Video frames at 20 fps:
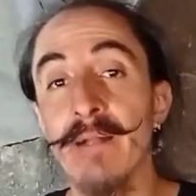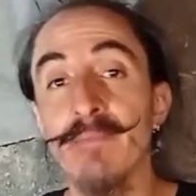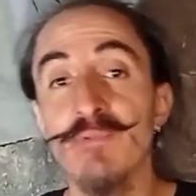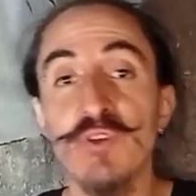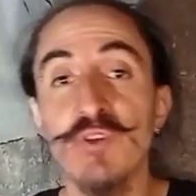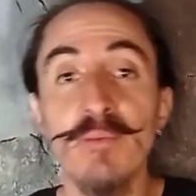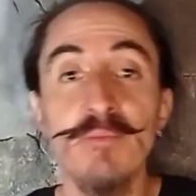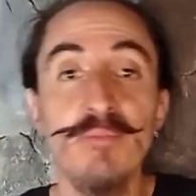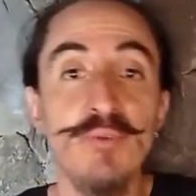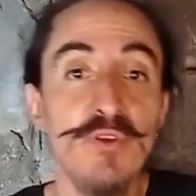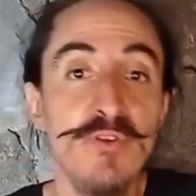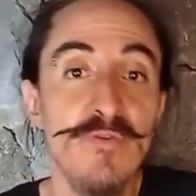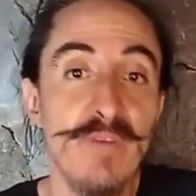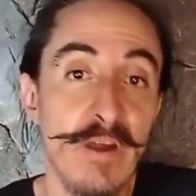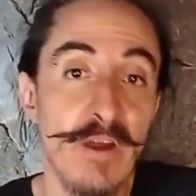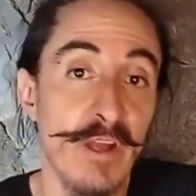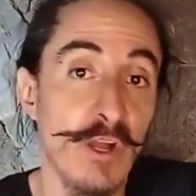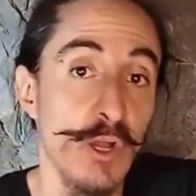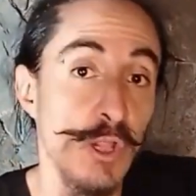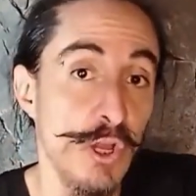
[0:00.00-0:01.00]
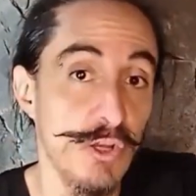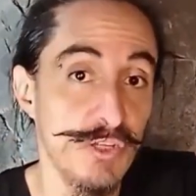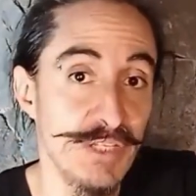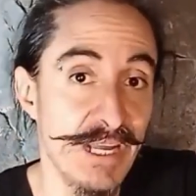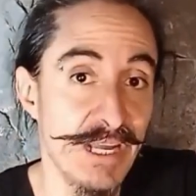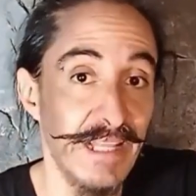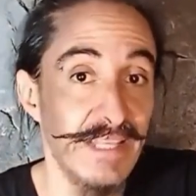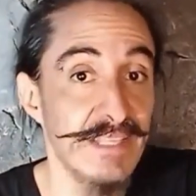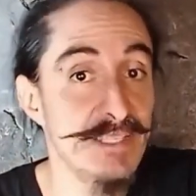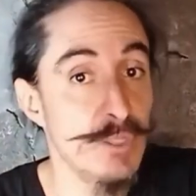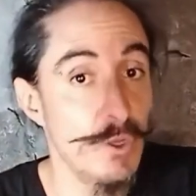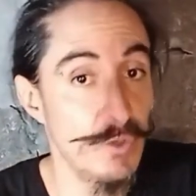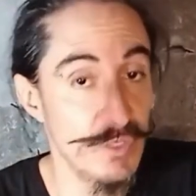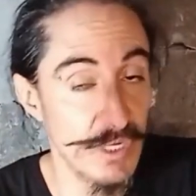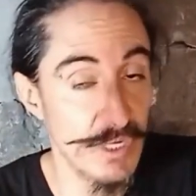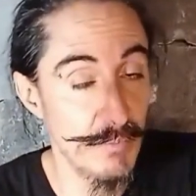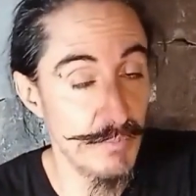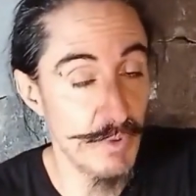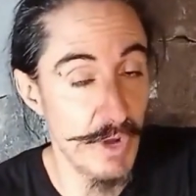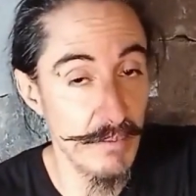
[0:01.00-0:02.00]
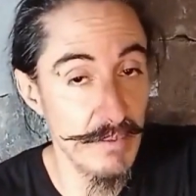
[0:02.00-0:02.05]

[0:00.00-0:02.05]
help to improve our ecological and social